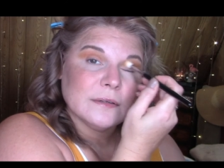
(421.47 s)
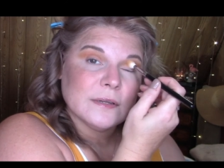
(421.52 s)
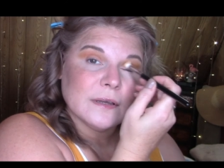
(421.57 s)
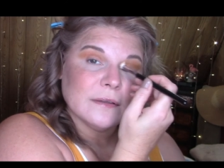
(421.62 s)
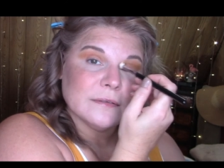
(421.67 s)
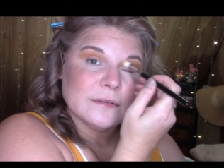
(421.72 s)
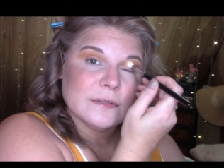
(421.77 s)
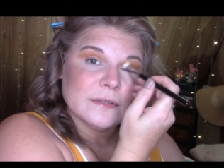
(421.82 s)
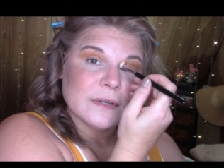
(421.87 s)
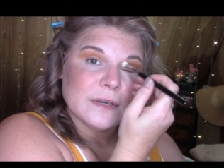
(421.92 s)

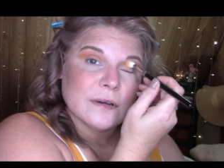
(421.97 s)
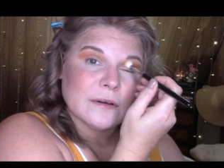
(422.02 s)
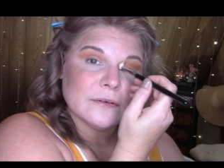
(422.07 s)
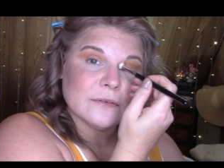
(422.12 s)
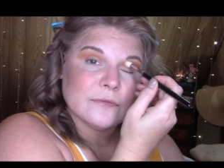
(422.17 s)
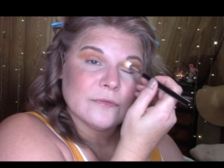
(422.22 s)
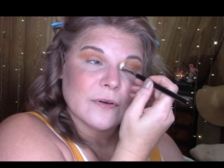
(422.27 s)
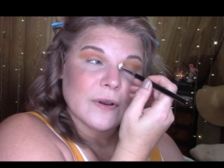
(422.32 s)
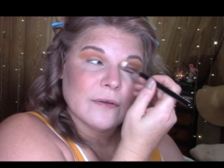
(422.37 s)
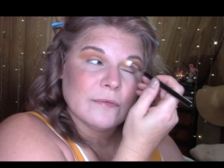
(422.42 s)

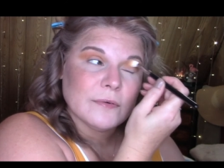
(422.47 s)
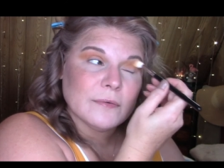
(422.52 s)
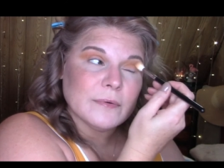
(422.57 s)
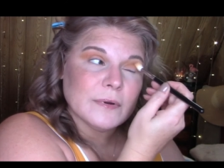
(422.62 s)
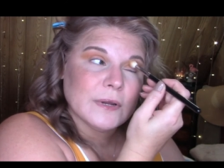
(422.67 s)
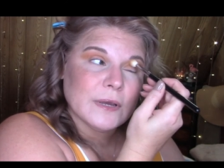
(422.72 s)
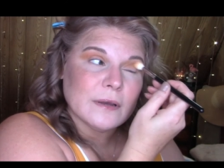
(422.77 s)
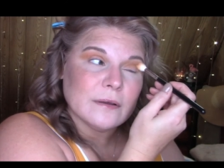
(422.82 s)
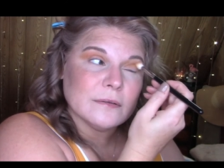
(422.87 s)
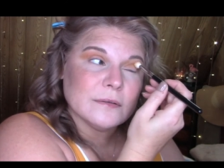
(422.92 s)
downstairs for
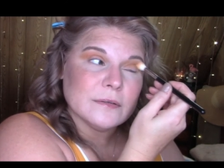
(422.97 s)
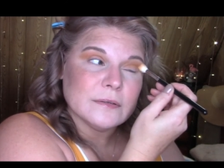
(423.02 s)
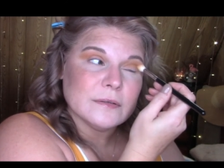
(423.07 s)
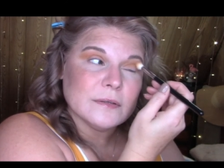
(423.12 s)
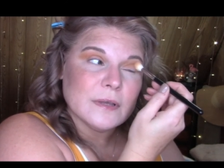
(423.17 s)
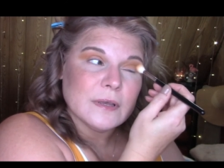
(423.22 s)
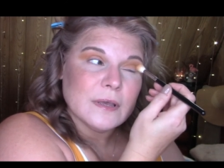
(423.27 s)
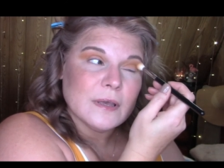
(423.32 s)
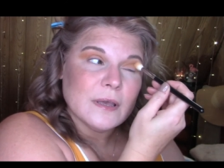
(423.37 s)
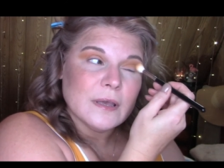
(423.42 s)
everyone else
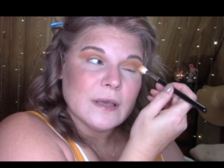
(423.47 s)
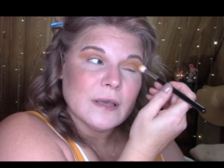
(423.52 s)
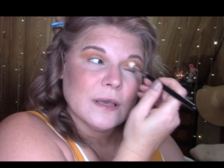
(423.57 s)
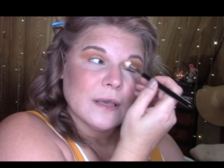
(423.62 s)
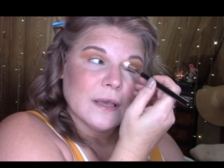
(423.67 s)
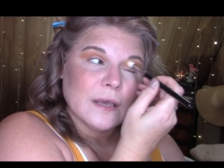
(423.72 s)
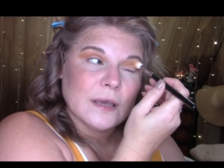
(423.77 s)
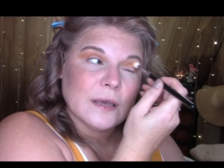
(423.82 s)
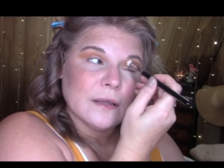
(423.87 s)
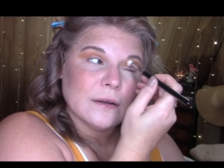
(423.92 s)

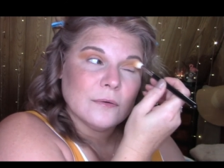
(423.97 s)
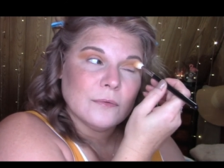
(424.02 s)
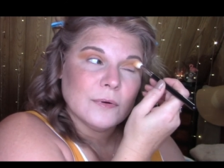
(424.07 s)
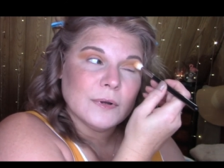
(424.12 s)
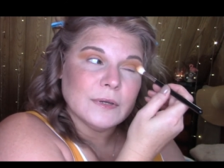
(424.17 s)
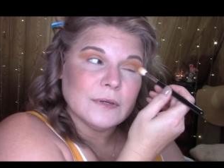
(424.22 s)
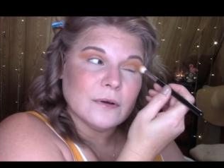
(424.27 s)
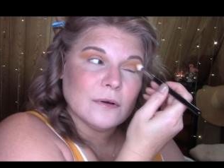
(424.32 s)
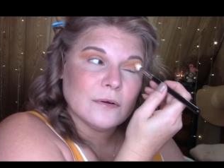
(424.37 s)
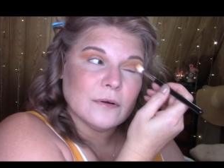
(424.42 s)
and a
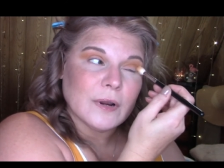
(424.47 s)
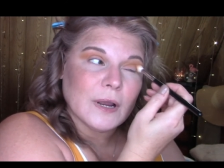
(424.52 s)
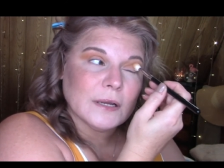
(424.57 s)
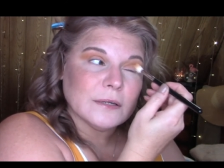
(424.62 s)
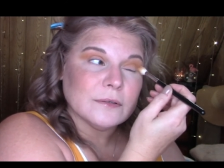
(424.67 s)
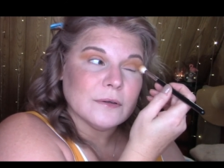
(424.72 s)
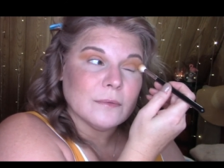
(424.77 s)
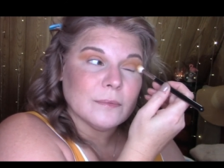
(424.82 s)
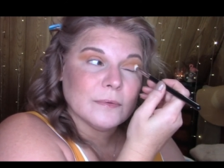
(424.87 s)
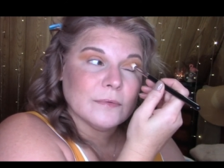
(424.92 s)
window
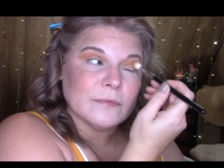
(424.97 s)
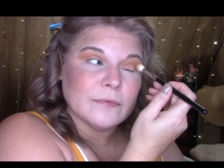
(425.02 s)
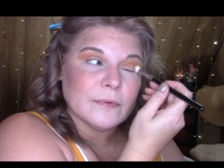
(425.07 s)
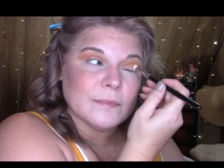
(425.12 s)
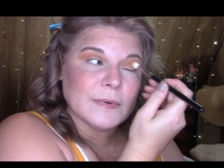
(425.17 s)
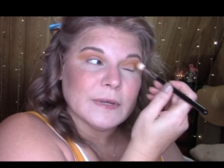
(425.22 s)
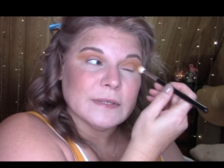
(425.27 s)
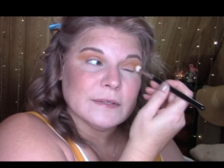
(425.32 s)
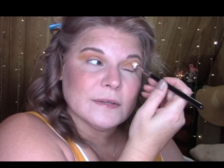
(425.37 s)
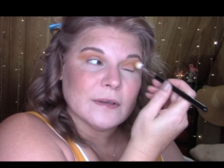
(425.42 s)
cracked open for
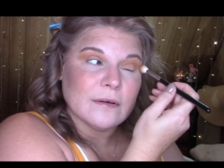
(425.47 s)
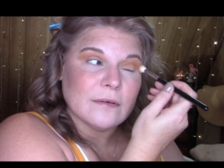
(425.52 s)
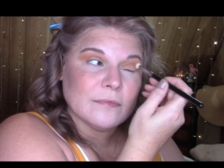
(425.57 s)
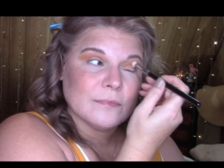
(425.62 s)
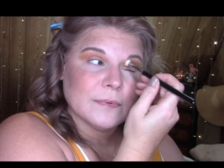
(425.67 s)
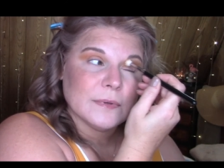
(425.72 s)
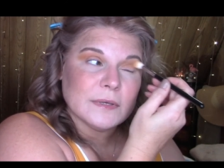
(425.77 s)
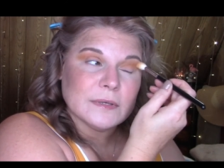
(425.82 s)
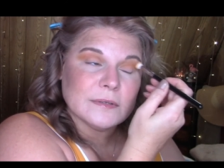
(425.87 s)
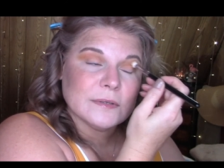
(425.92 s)
myself
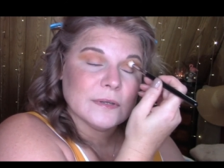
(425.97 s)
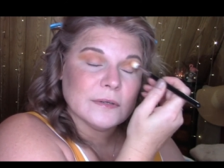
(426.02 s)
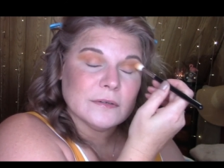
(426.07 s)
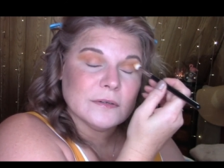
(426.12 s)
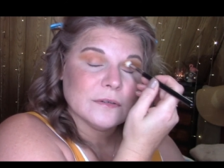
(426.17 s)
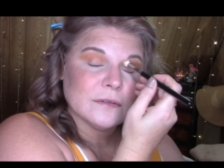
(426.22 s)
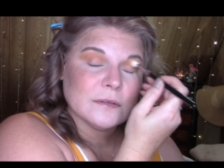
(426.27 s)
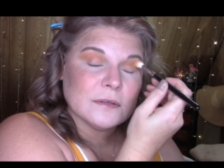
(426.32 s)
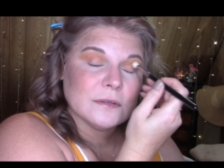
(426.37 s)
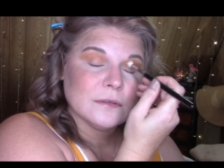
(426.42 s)
because I
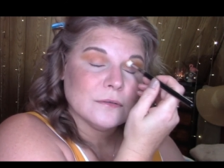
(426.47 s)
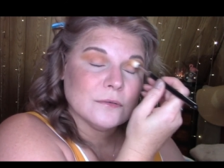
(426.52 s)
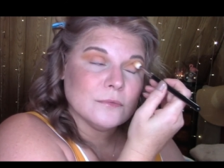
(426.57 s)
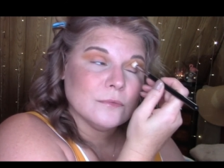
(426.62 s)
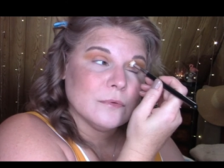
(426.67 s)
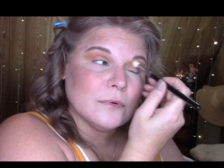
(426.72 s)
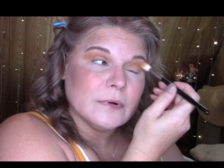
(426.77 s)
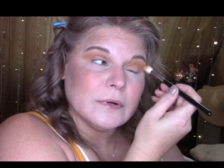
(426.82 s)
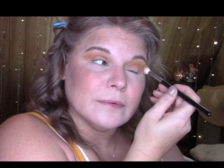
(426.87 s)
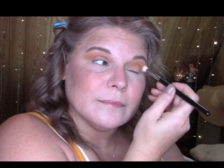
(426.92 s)
just get too
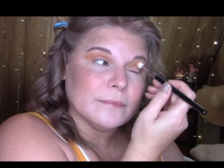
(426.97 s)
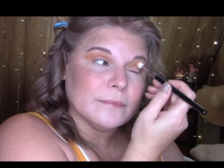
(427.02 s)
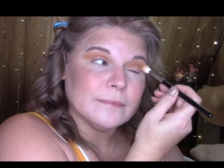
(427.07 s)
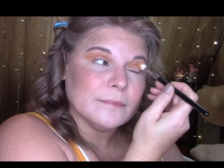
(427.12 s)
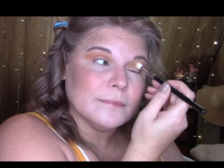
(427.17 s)
warm.